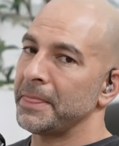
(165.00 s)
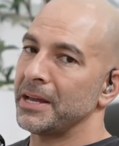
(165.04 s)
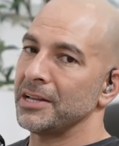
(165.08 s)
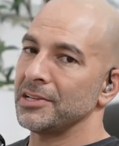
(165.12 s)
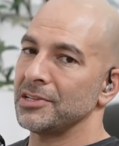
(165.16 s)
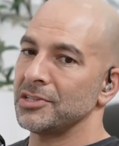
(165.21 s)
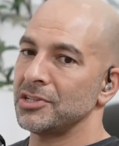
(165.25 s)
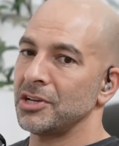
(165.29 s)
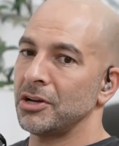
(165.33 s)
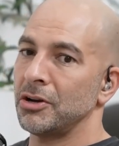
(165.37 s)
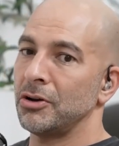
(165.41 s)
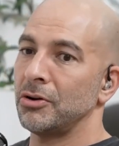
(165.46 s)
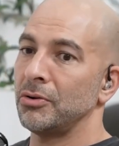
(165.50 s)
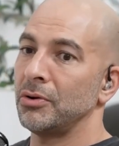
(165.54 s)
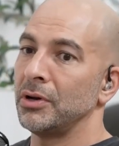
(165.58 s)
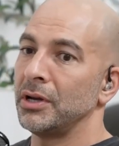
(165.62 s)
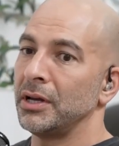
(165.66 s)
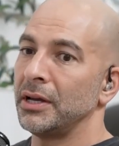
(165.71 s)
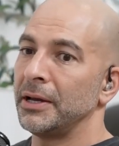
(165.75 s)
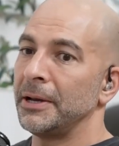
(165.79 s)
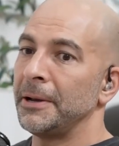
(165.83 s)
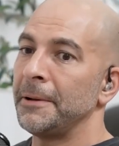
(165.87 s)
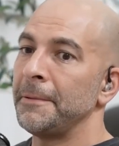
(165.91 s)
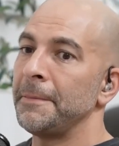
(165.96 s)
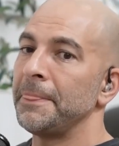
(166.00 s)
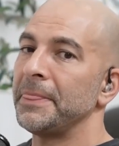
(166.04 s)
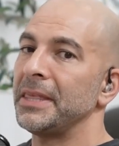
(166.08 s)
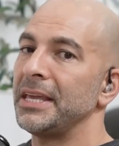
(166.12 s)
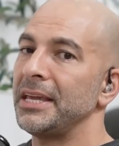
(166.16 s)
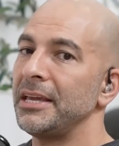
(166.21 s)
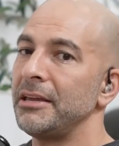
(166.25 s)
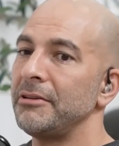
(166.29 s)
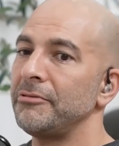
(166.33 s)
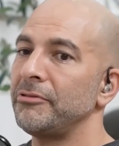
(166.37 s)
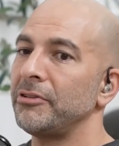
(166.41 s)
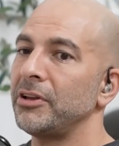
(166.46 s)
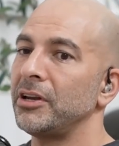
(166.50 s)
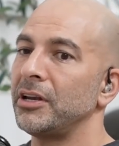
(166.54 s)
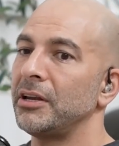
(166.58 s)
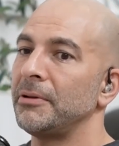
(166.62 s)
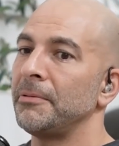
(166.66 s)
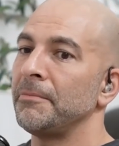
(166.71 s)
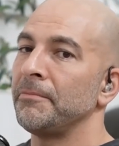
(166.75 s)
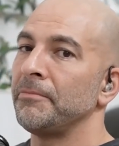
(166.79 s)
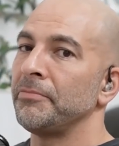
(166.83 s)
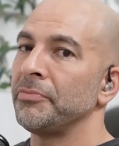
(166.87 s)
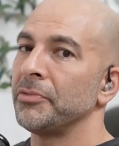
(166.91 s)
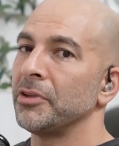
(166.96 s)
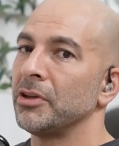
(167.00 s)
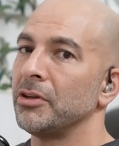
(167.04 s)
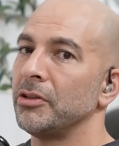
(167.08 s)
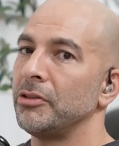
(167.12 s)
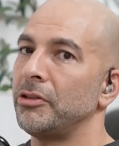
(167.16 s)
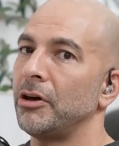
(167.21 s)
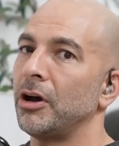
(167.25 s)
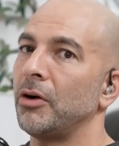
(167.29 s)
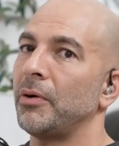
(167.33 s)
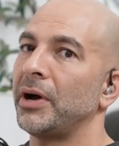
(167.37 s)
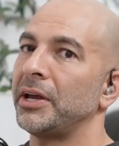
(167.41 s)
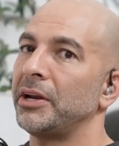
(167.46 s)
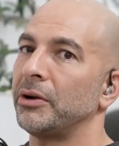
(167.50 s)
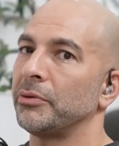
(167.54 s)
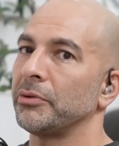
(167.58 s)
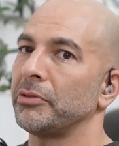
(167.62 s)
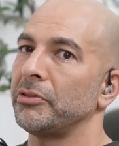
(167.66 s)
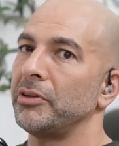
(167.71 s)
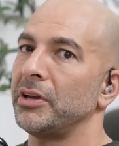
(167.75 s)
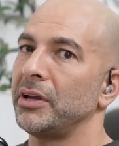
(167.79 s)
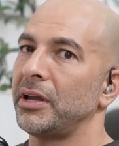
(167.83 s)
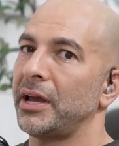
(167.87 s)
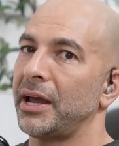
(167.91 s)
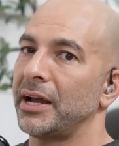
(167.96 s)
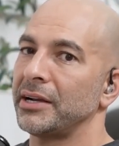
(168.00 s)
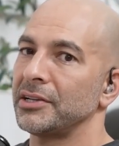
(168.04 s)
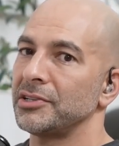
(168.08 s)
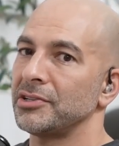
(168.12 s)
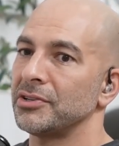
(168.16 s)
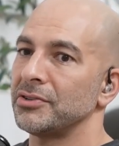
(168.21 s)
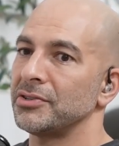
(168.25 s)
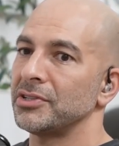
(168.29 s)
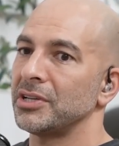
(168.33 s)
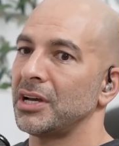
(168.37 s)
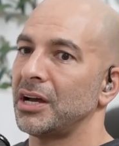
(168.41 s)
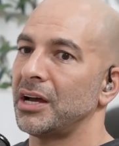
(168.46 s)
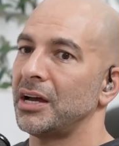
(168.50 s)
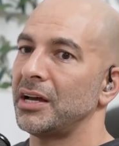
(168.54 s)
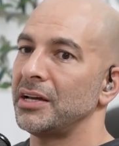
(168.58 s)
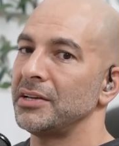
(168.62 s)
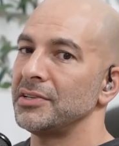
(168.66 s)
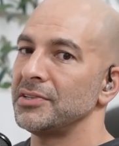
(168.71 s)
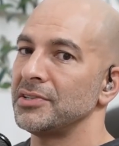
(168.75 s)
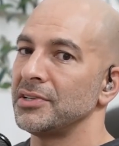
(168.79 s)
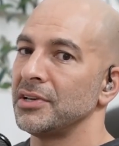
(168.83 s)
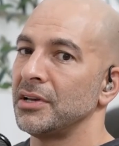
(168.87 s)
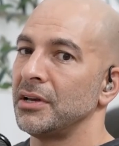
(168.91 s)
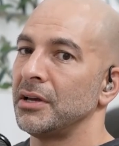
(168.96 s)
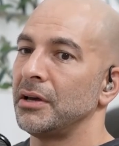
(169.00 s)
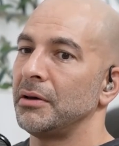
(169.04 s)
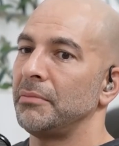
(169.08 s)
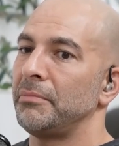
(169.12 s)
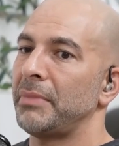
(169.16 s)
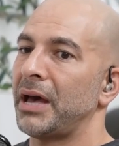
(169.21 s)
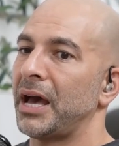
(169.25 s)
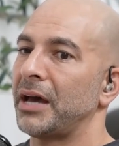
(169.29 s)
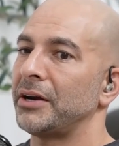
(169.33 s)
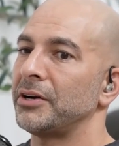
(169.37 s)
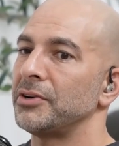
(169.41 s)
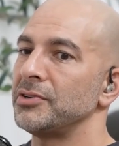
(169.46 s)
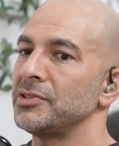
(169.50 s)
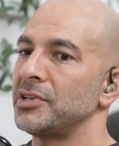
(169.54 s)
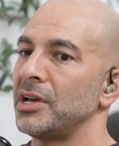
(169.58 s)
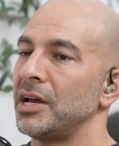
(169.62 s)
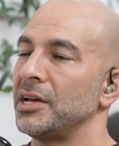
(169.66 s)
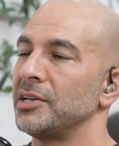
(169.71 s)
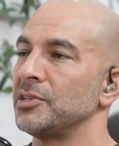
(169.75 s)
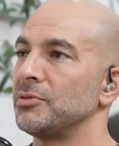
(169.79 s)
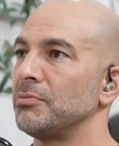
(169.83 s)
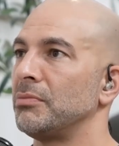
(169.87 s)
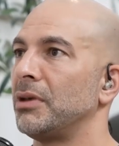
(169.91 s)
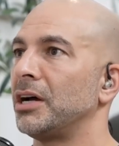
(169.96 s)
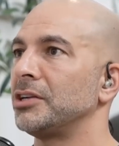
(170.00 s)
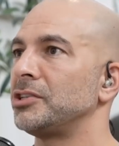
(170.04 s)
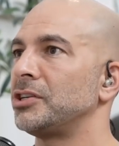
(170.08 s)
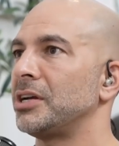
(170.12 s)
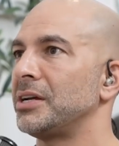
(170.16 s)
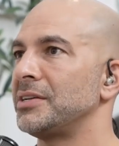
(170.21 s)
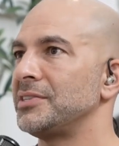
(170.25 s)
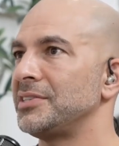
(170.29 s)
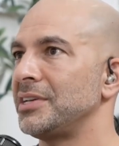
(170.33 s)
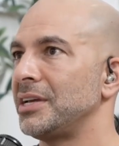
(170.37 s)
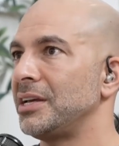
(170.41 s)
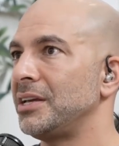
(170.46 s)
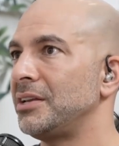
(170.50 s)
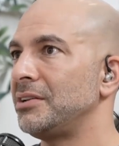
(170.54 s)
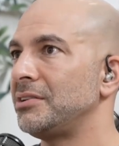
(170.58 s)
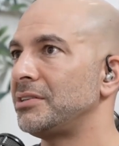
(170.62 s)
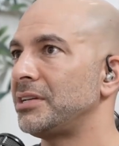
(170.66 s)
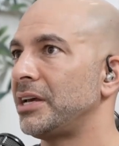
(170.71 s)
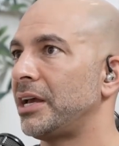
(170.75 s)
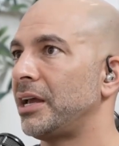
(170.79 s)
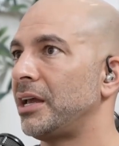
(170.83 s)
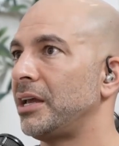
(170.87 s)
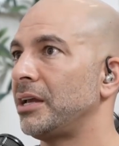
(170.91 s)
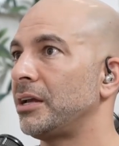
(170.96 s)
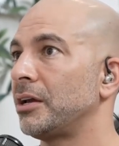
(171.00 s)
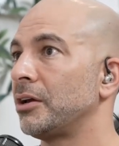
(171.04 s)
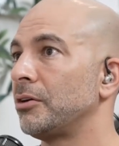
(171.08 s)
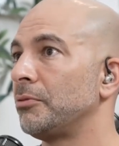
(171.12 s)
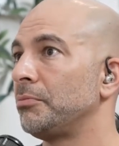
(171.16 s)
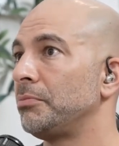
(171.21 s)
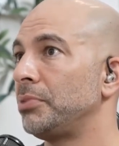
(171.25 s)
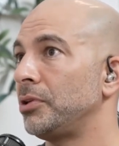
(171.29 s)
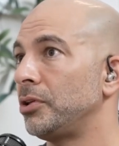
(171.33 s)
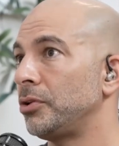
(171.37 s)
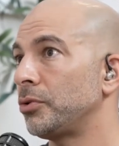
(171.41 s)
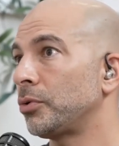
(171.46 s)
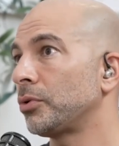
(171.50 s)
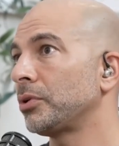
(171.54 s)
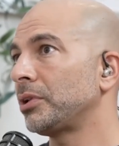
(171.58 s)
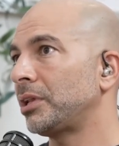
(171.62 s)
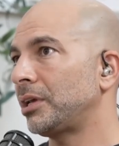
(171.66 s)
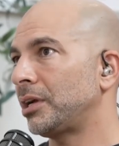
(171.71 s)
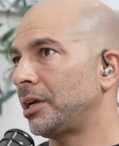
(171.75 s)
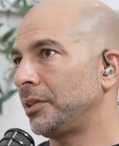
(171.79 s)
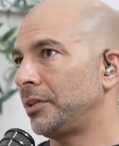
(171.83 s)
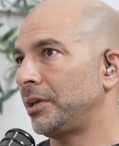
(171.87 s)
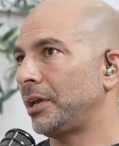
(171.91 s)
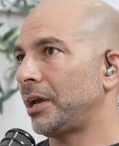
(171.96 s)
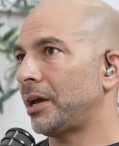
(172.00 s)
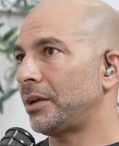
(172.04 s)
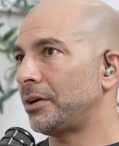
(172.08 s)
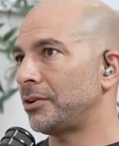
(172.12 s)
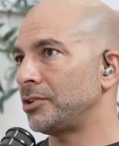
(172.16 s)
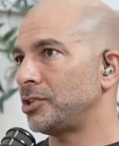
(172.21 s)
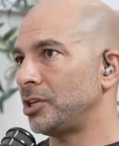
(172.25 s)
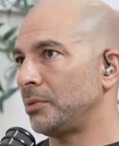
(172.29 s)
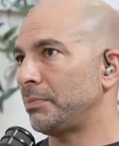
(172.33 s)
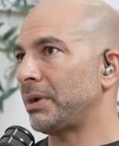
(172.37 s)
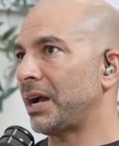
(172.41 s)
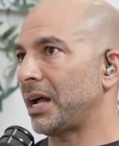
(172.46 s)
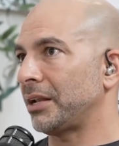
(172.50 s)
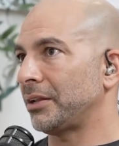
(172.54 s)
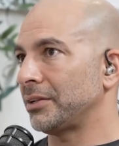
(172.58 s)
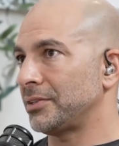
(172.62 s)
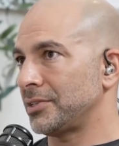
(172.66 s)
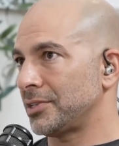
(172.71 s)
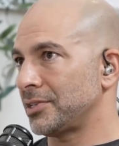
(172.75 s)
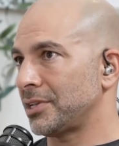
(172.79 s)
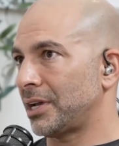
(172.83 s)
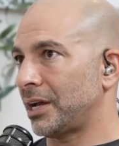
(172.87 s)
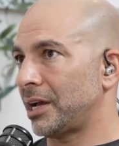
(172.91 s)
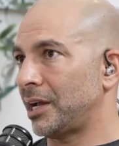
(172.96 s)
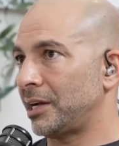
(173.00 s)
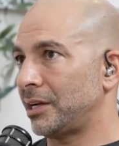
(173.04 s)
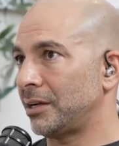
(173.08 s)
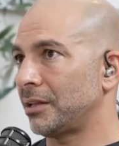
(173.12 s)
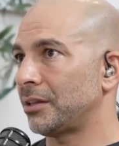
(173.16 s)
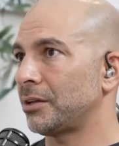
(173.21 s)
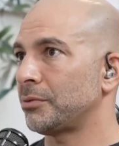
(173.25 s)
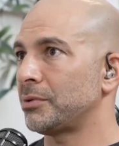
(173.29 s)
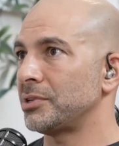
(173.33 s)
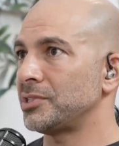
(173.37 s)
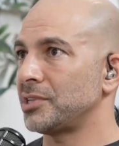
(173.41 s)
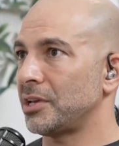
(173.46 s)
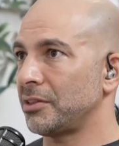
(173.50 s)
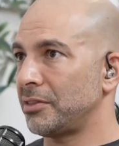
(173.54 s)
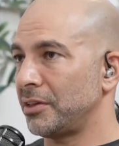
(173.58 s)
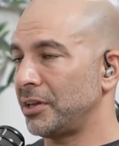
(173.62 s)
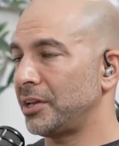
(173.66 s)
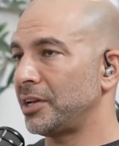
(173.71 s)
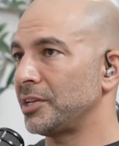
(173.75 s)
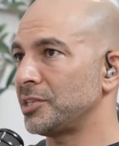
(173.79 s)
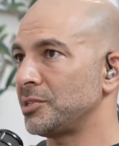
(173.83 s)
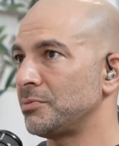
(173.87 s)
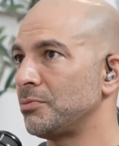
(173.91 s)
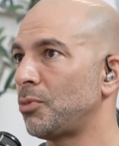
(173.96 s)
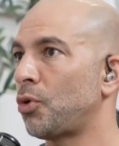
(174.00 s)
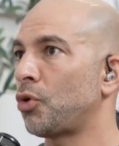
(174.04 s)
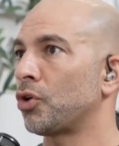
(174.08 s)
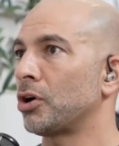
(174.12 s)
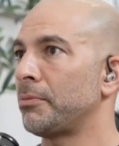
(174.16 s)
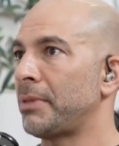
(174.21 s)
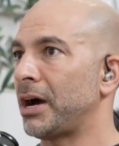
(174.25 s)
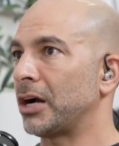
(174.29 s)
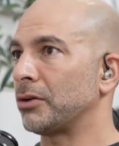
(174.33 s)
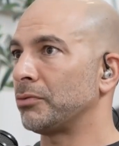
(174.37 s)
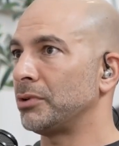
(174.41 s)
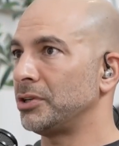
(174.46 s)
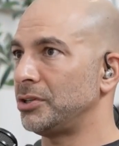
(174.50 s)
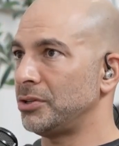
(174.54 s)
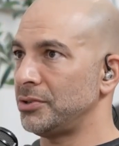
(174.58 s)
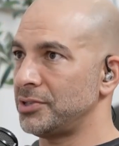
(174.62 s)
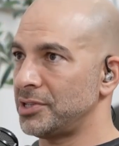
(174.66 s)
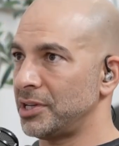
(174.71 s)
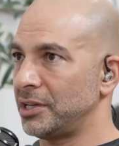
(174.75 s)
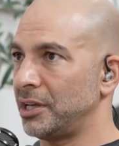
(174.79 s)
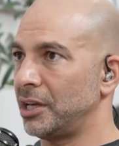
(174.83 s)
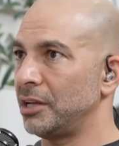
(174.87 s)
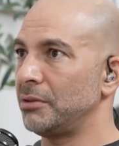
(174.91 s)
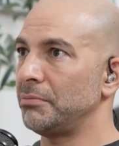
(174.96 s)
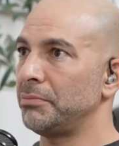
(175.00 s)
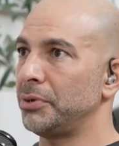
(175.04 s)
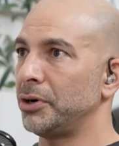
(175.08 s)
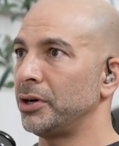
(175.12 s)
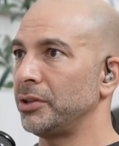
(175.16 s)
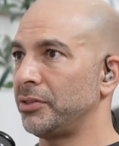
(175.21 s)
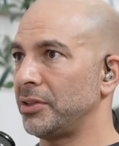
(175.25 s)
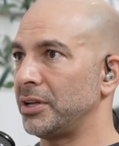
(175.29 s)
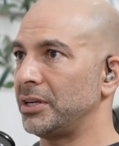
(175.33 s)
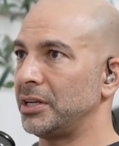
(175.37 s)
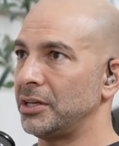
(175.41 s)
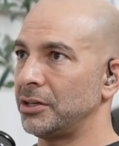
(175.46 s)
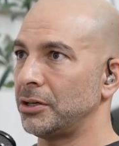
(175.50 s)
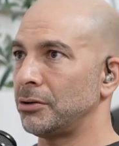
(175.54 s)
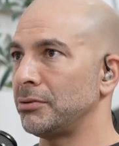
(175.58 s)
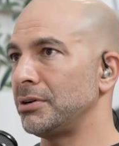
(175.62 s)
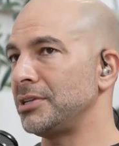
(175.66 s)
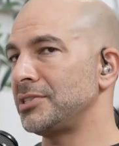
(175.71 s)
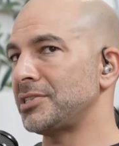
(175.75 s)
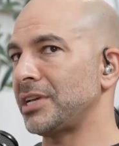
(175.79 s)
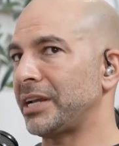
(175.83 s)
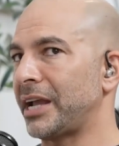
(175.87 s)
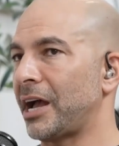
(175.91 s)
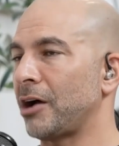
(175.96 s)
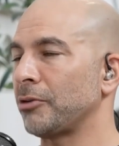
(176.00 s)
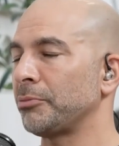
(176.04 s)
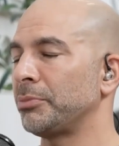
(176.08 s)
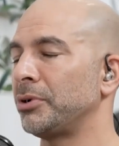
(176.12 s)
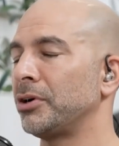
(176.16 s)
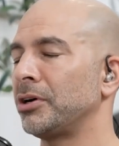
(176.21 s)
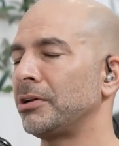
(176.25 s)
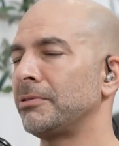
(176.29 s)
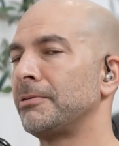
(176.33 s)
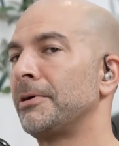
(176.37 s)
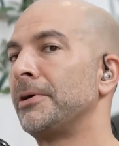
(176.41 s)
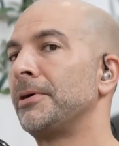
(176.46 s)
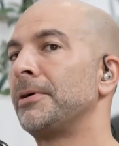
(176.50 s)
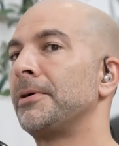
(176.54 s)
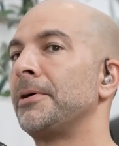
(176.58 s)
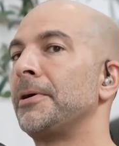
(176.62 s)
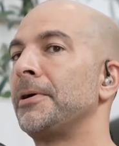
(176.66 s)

And so, even though I don't think exercise matters as much as intake purely on the energy balance side, in other words, I think it's more about reducing input than increasing output.